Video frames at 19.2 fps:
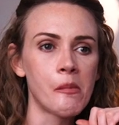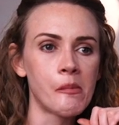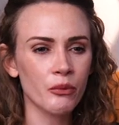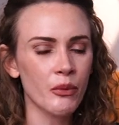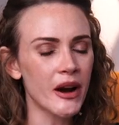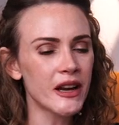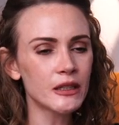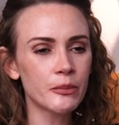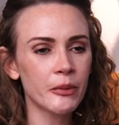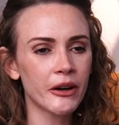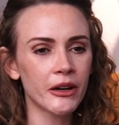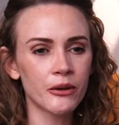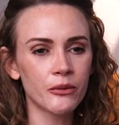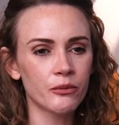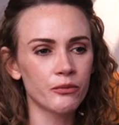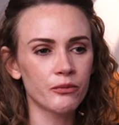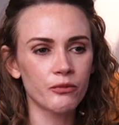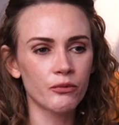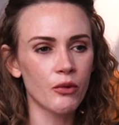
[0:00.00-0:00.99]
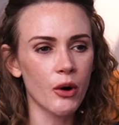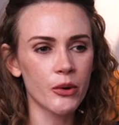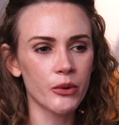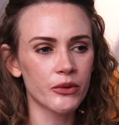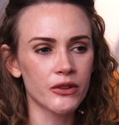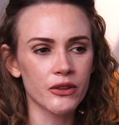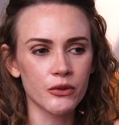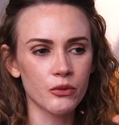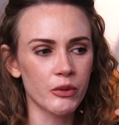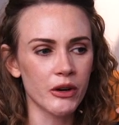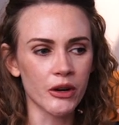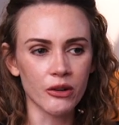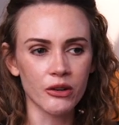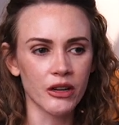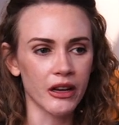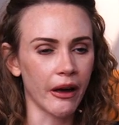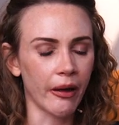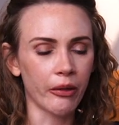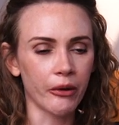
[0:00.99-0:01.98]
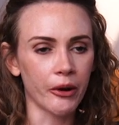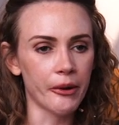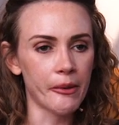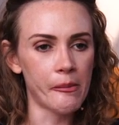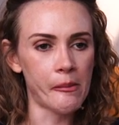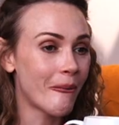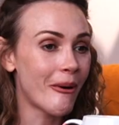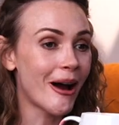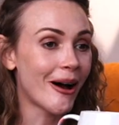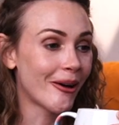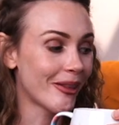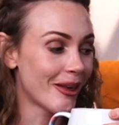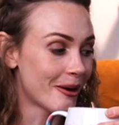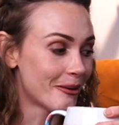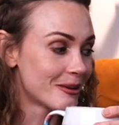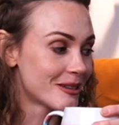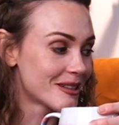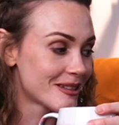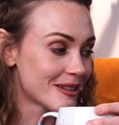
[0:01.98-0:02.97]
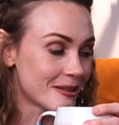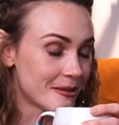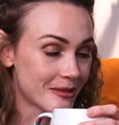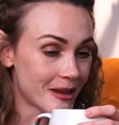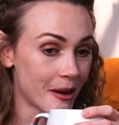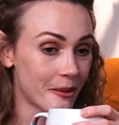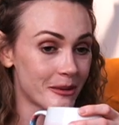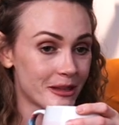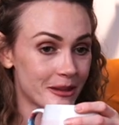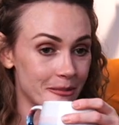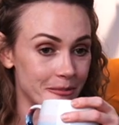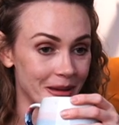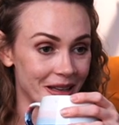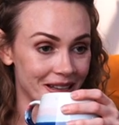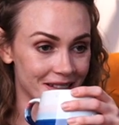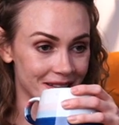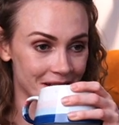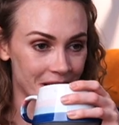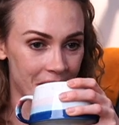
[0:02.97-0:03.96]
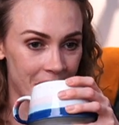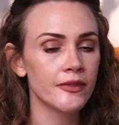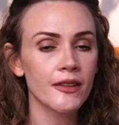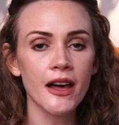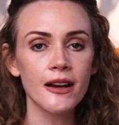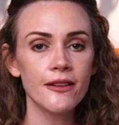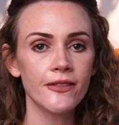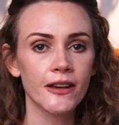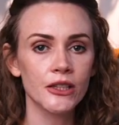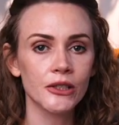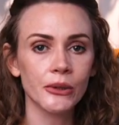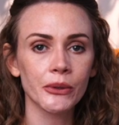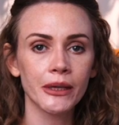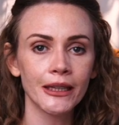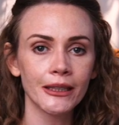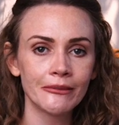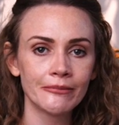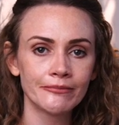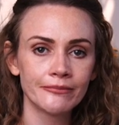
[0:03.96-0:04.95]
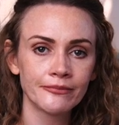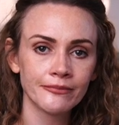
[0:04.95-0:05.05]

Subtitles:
Raspberry and rose is weird together. Well, that was a miss. Not a victory.